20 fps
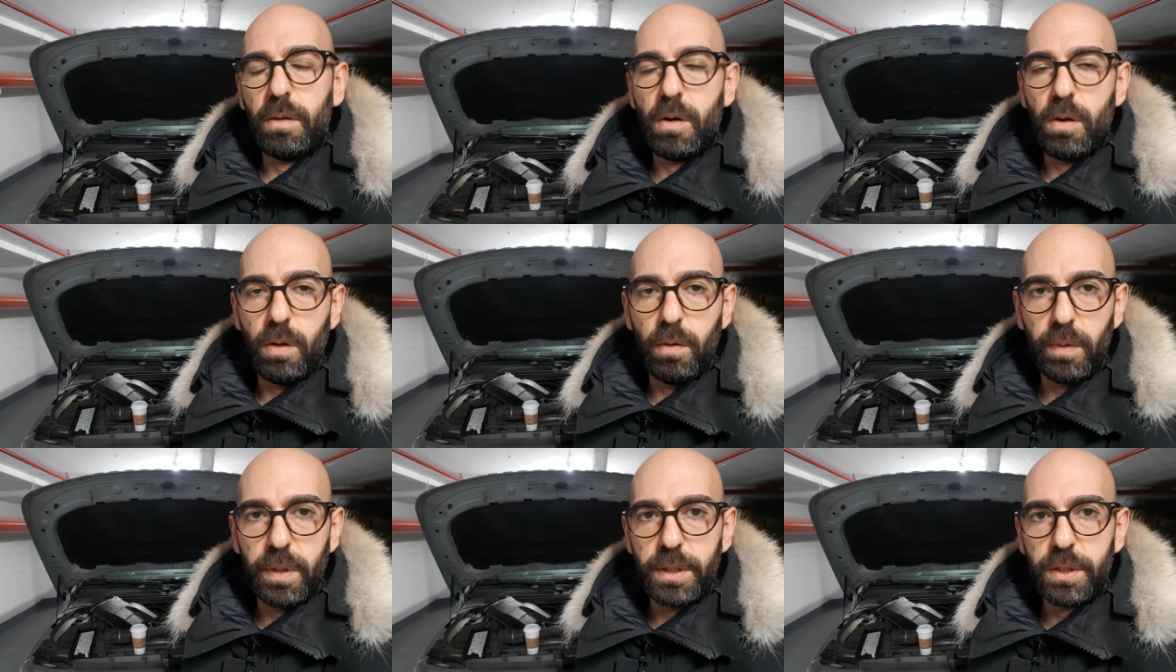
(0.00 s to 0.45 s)

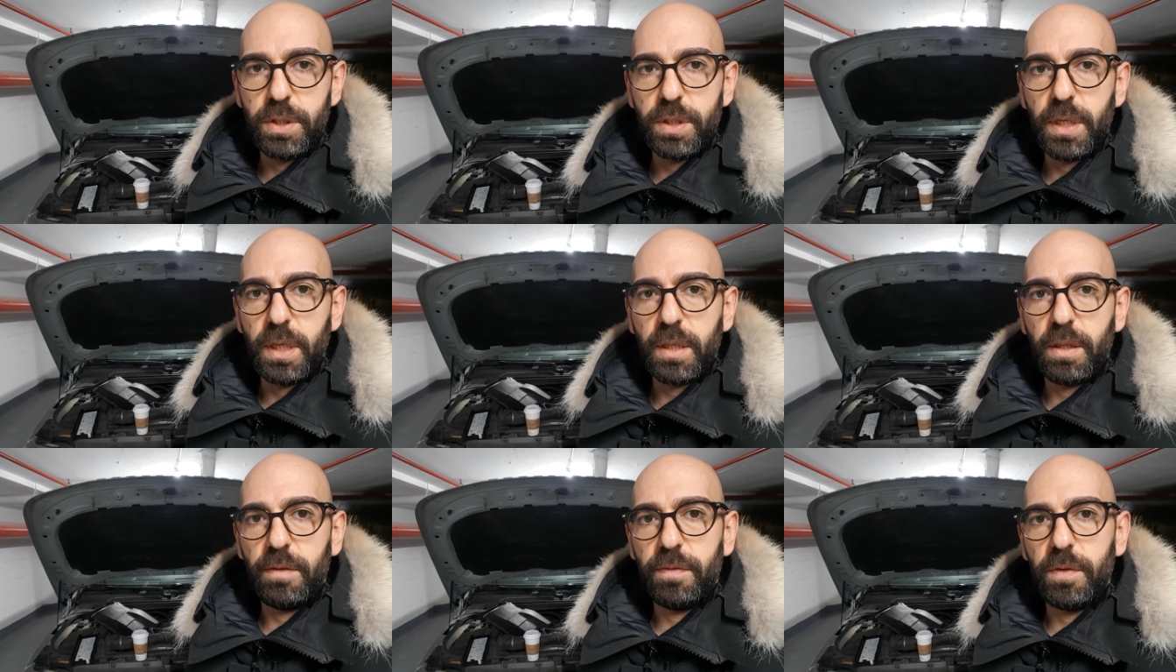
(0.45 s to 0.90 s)
Always
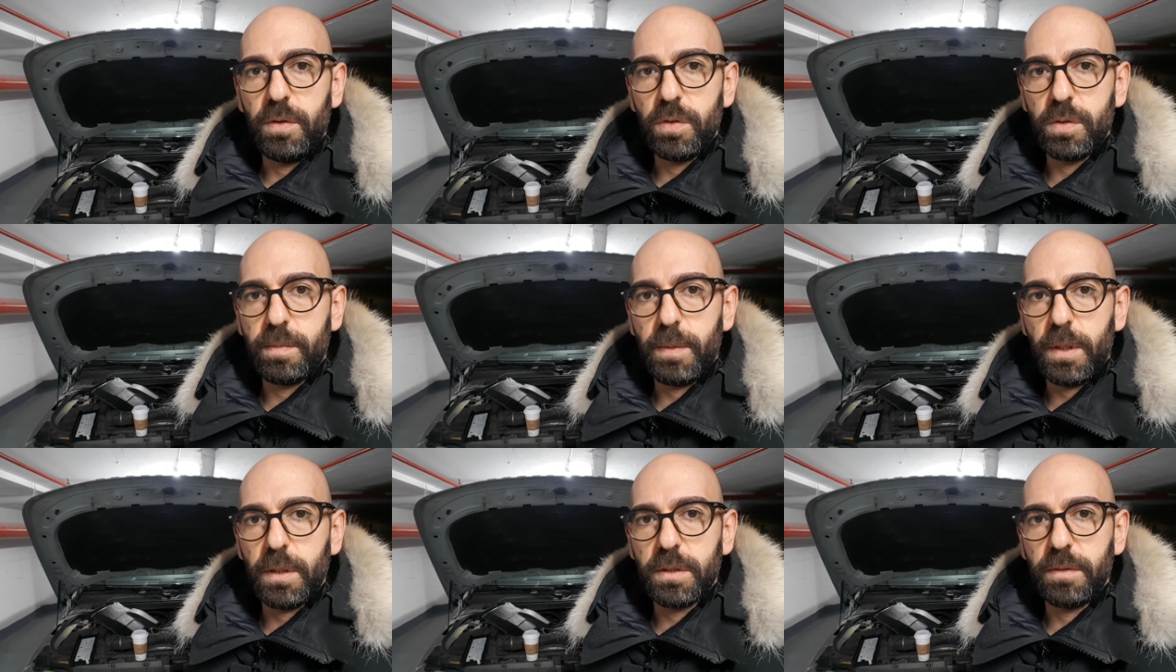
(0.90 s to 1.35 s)
check the
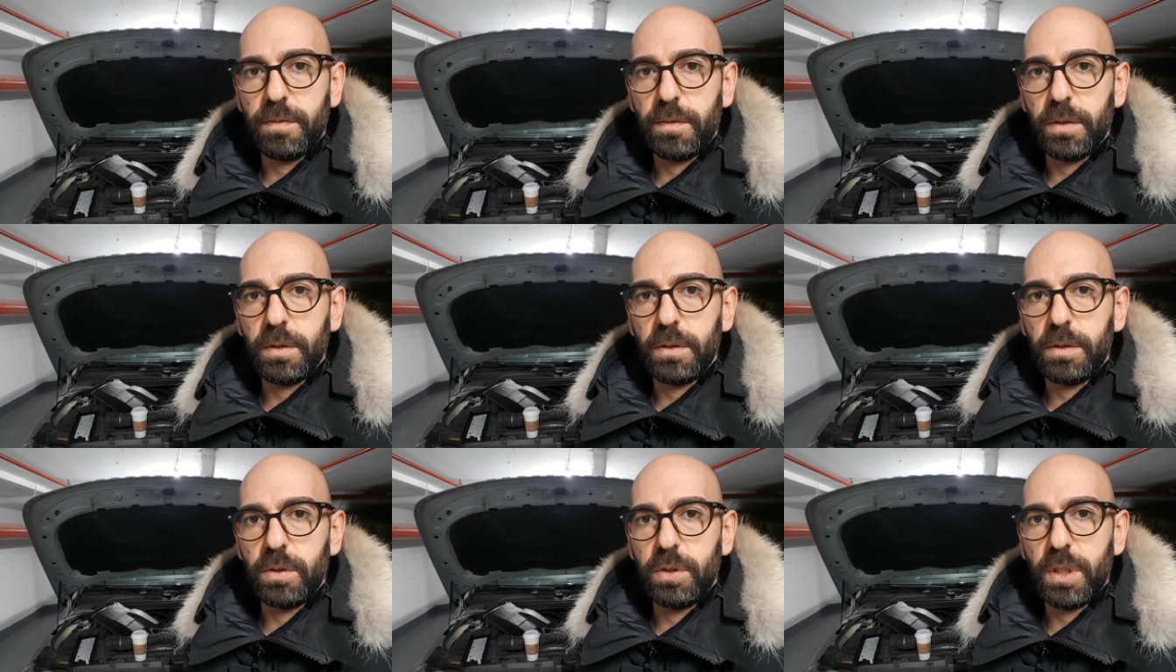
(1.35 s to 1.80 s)
fuse box
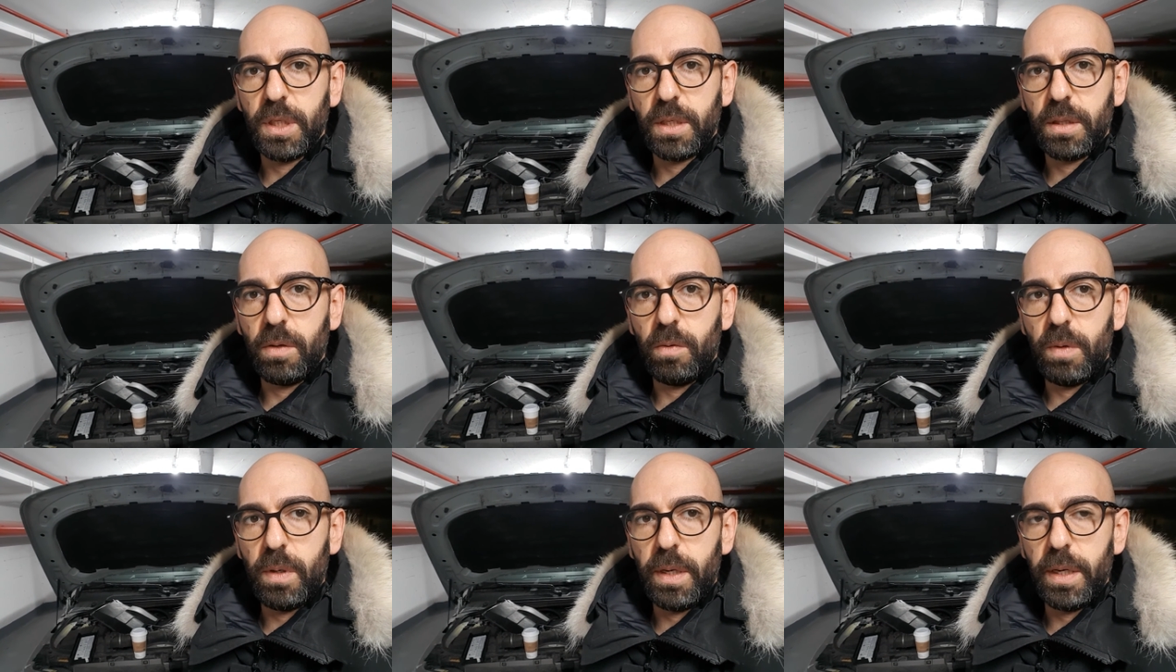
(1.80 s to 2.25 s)
first,
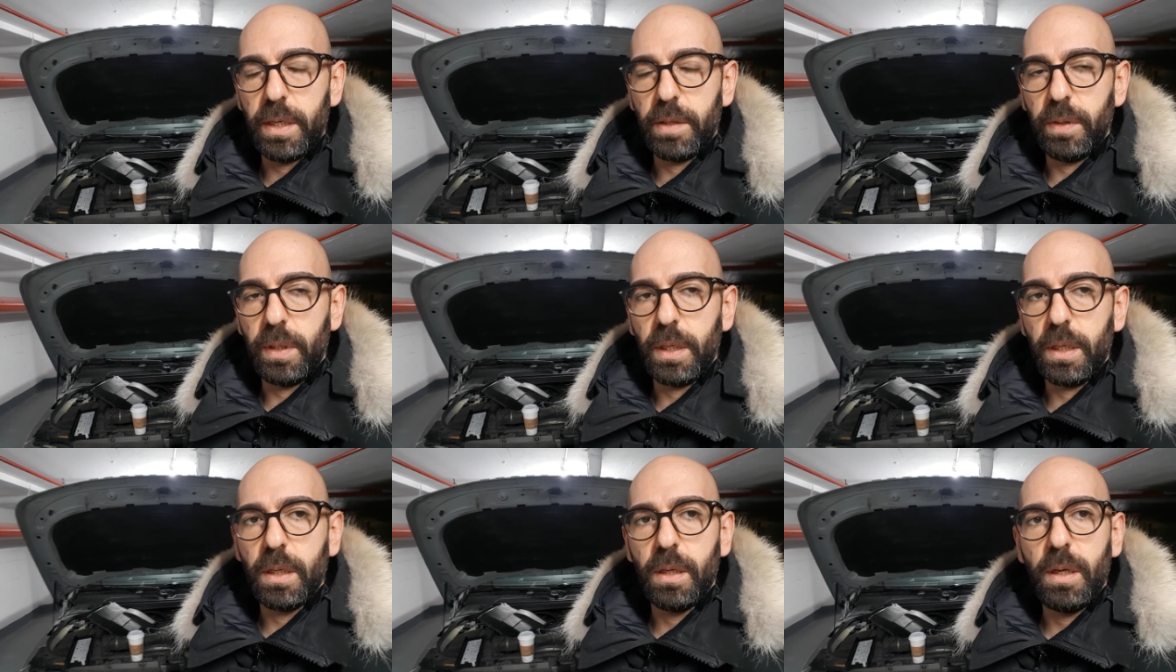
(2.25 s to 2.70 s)
check the
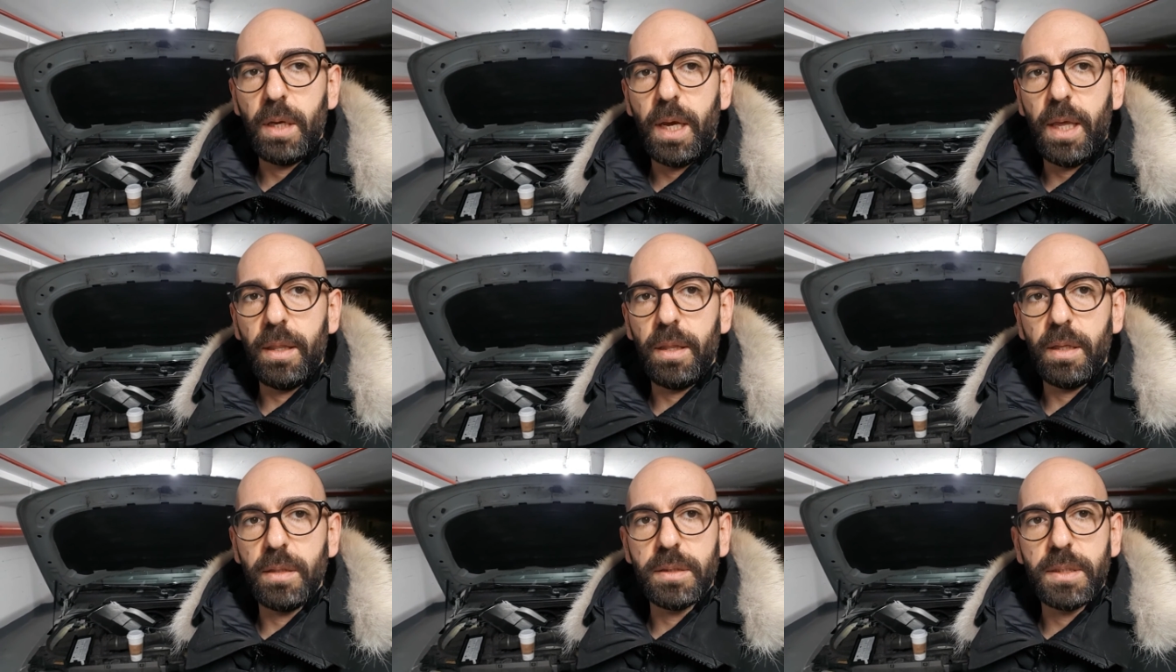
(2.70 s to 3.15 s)

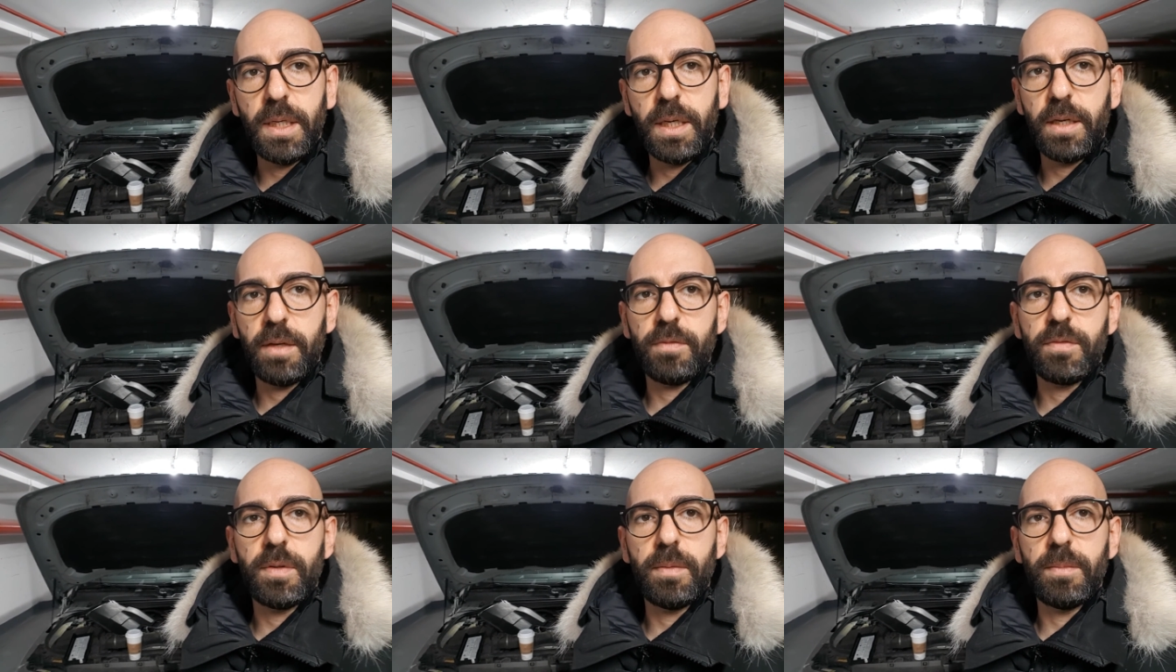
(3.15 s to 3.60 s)
wiring, and then
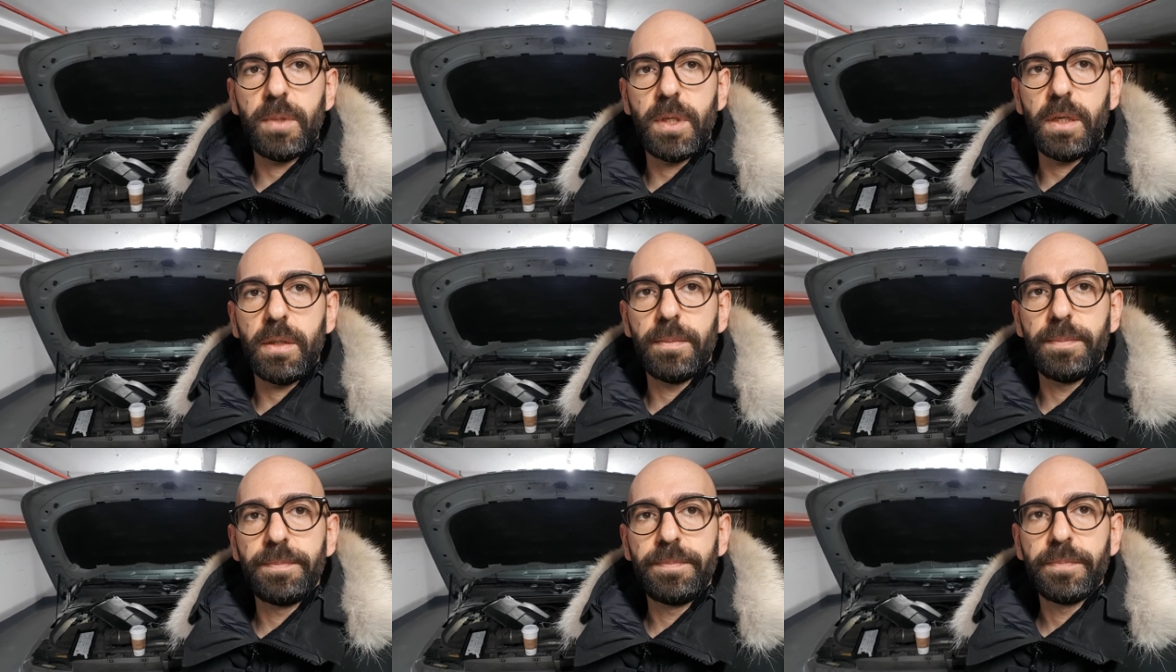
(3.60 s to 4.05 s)
take it from
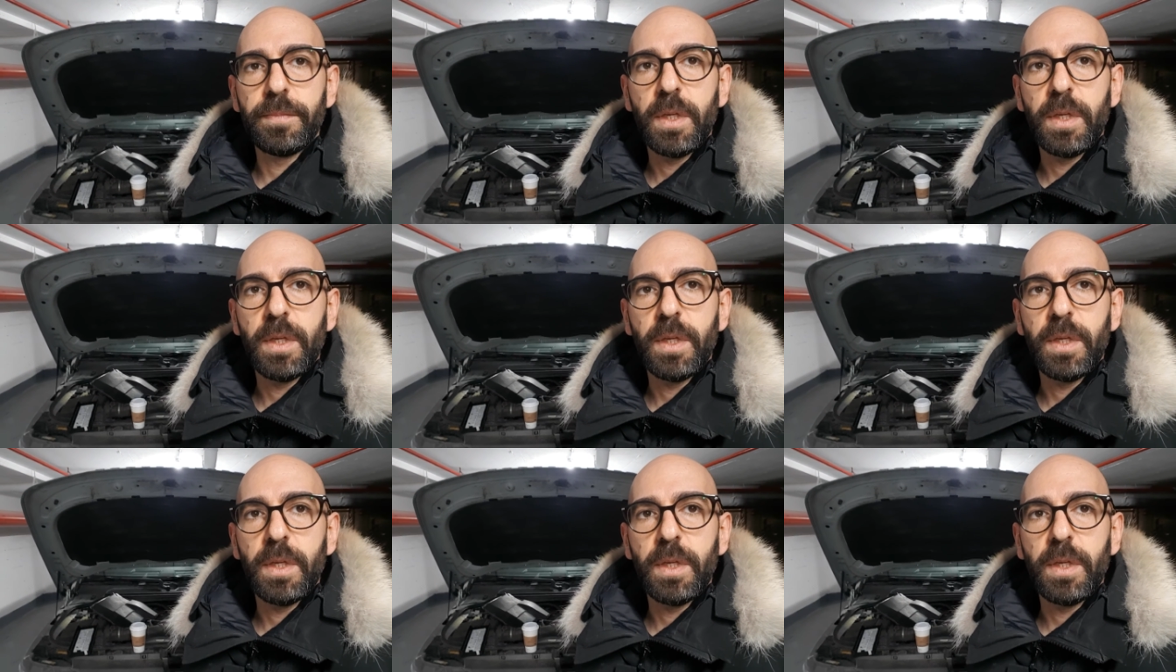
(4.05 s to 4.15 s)
there.